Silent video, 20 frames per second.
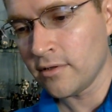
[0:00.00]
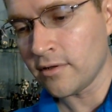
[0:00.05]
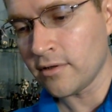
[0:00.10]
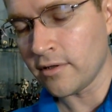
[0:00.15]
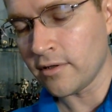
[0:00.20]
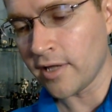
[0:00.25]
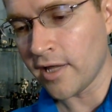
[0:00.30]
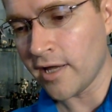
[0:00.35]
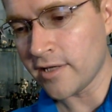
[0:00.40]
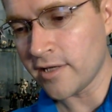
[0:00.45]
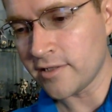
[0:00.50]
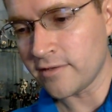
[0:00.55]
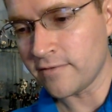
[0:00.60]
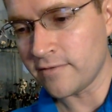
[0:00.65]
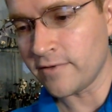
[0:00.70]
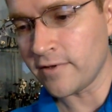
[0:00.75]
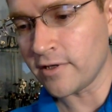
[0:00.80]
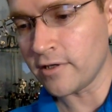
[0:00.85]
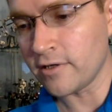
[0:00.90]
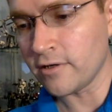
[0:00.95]
the last
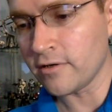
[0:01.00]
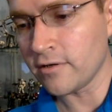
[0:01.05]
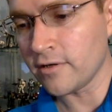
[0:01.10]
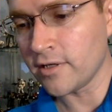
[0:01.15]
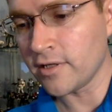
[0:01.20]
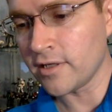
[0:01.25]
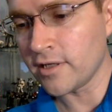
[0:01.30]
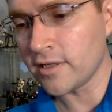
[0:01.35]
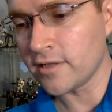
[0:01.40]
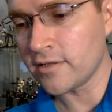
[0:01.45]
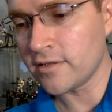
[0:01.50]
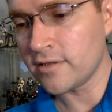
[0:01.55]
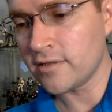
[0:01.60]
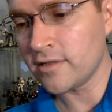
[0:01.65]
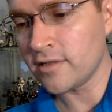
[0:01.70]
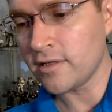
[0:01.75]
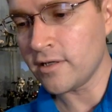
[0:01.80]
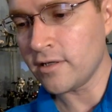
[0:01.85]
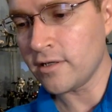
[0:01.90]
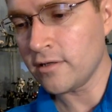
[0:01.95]
figure. And let's
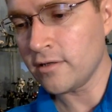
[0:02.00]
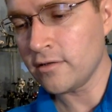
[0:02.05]
see.